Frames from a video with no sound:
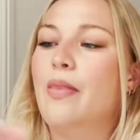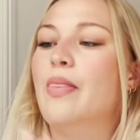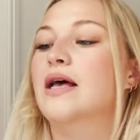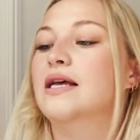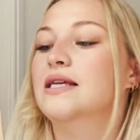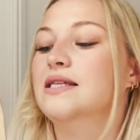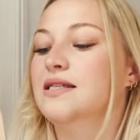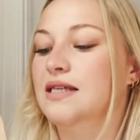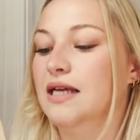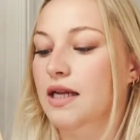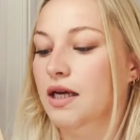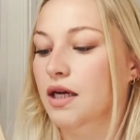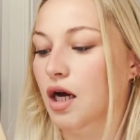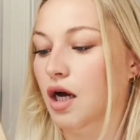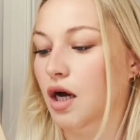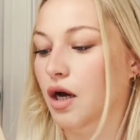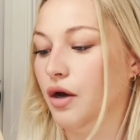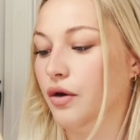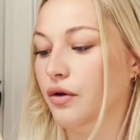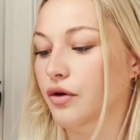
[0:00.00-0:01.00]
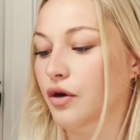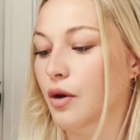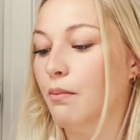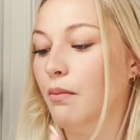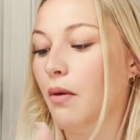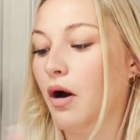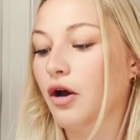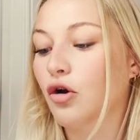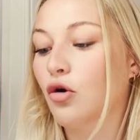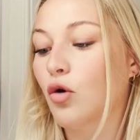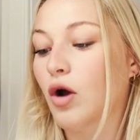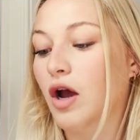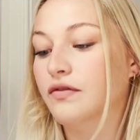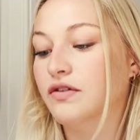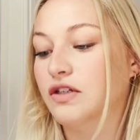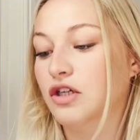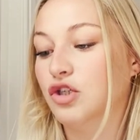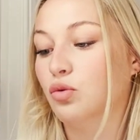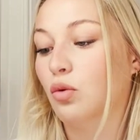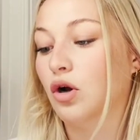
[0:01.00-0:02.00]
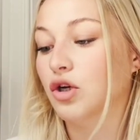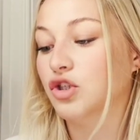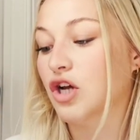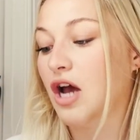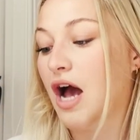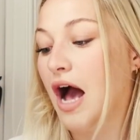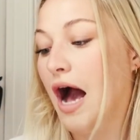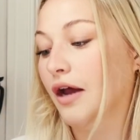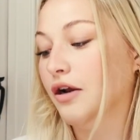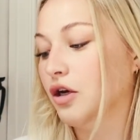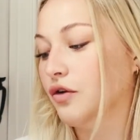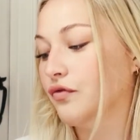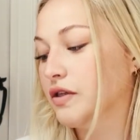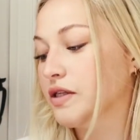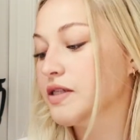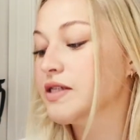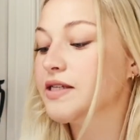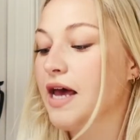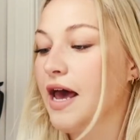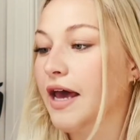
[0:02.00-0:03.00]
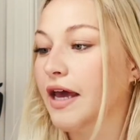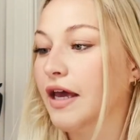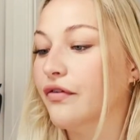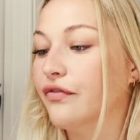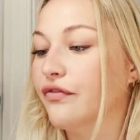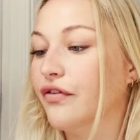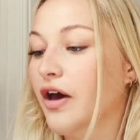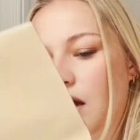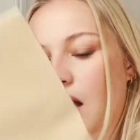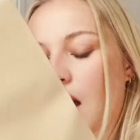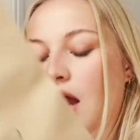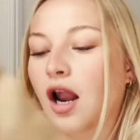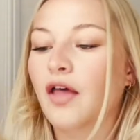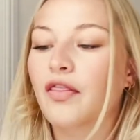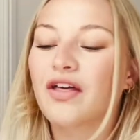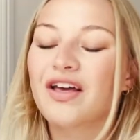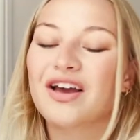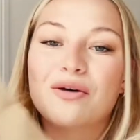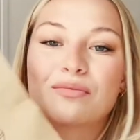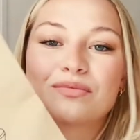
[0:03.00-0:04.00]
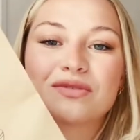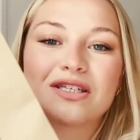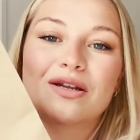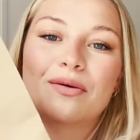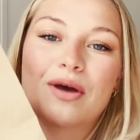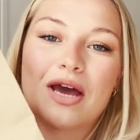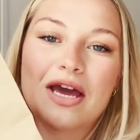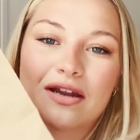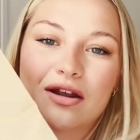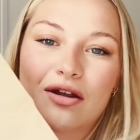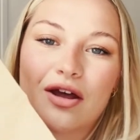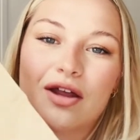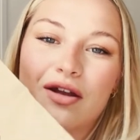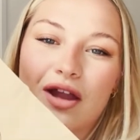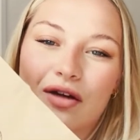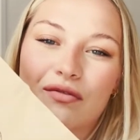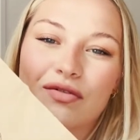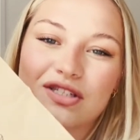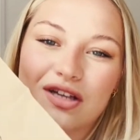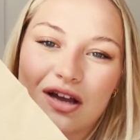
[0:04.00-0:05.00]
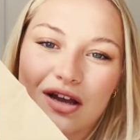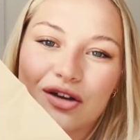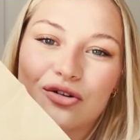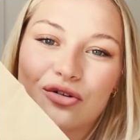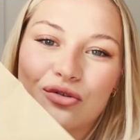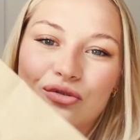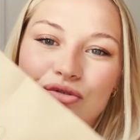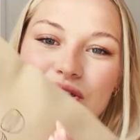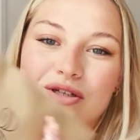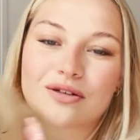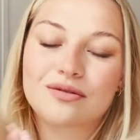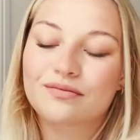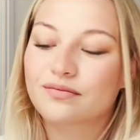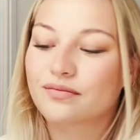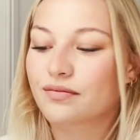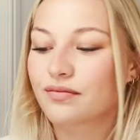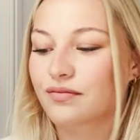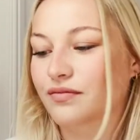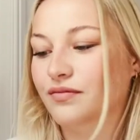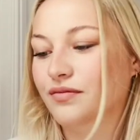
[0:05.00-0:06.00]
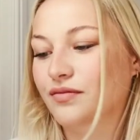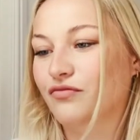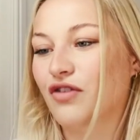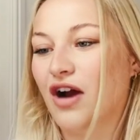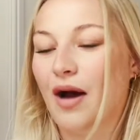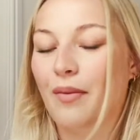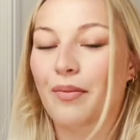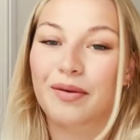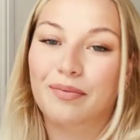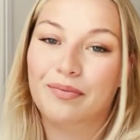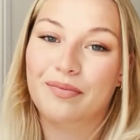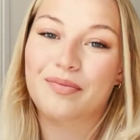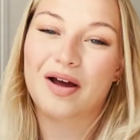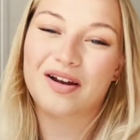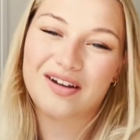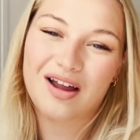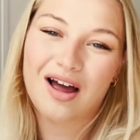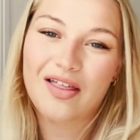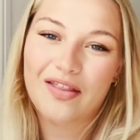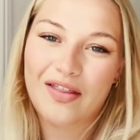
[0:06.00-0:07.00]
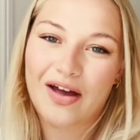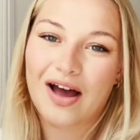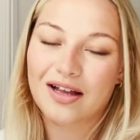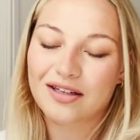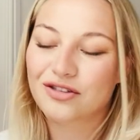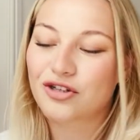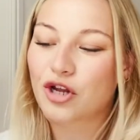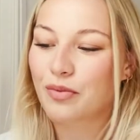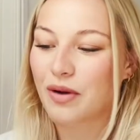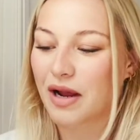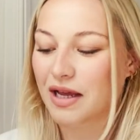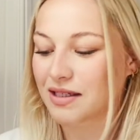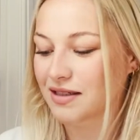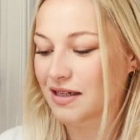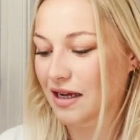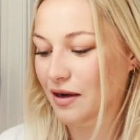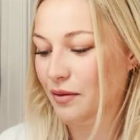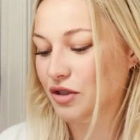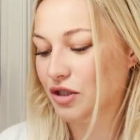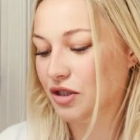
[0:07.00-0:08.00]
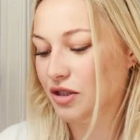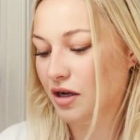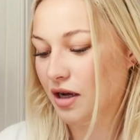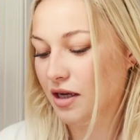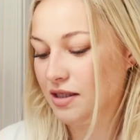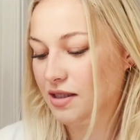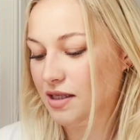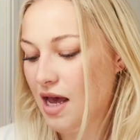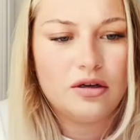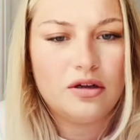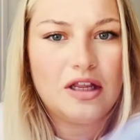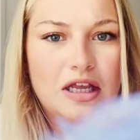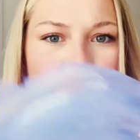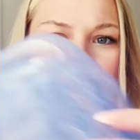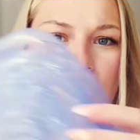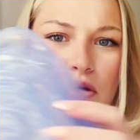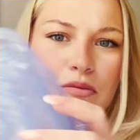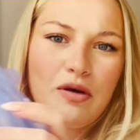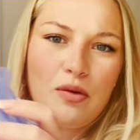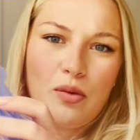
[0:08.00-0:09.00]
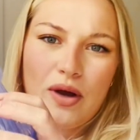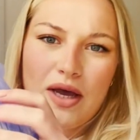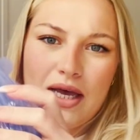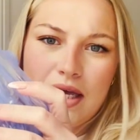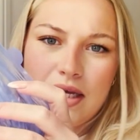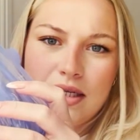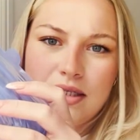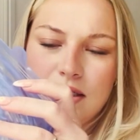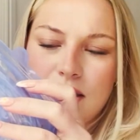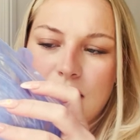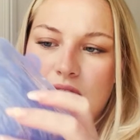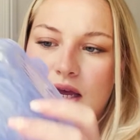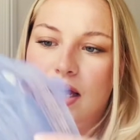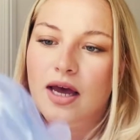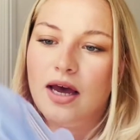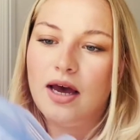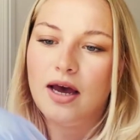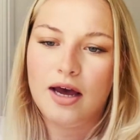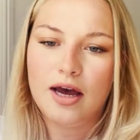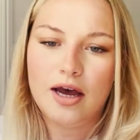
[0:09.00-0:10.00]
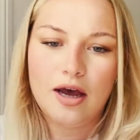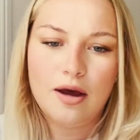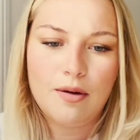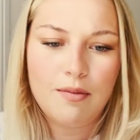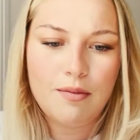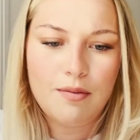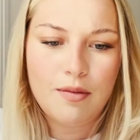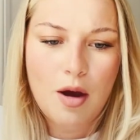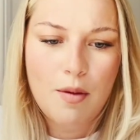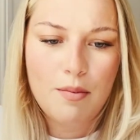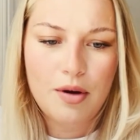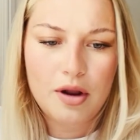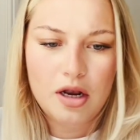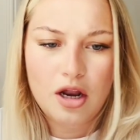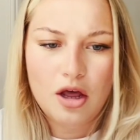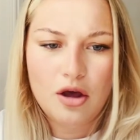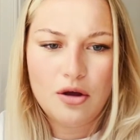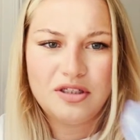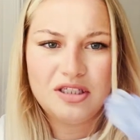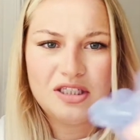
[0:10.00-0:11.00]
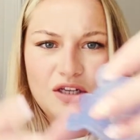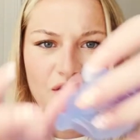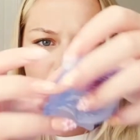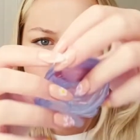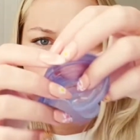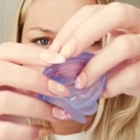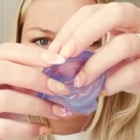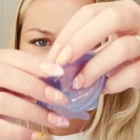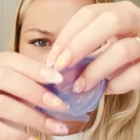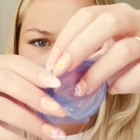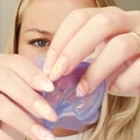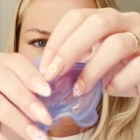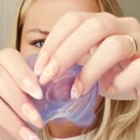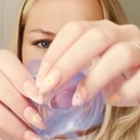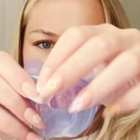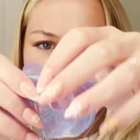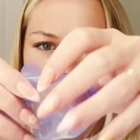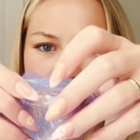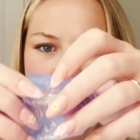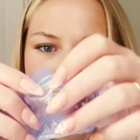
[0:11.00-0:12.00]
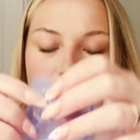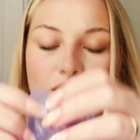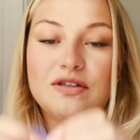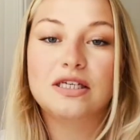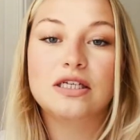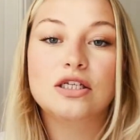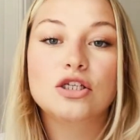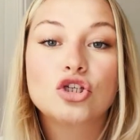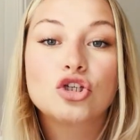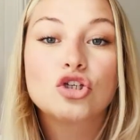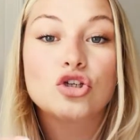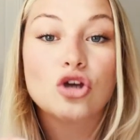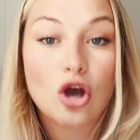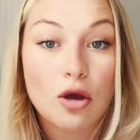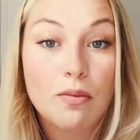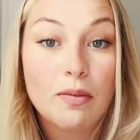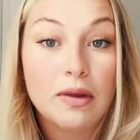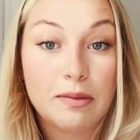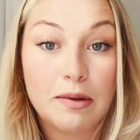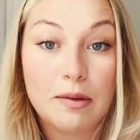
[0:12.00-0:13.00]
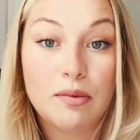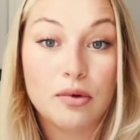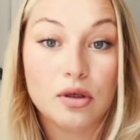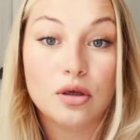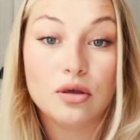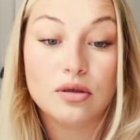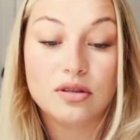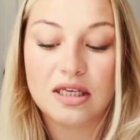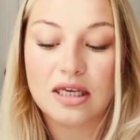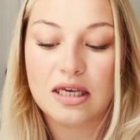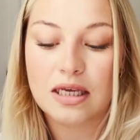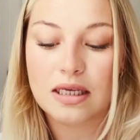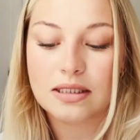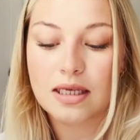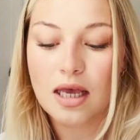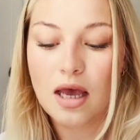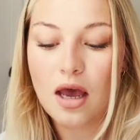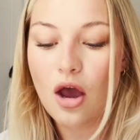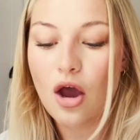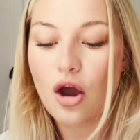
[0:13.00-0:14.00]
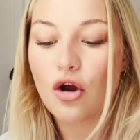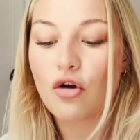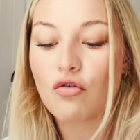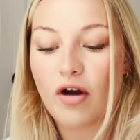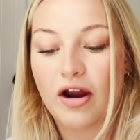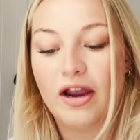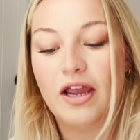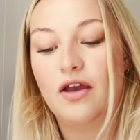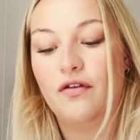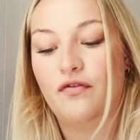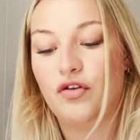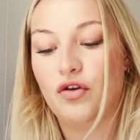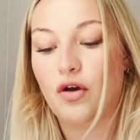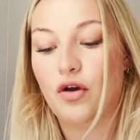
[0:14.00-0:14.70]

they're silicone, microwave, dishwasher, and oven safe. I like that it comes in like recycled wrapping. I like that. It's no plastic, which is nice. They look a bit weird, but loads of different sizes. I've seen so many people use these. Great if you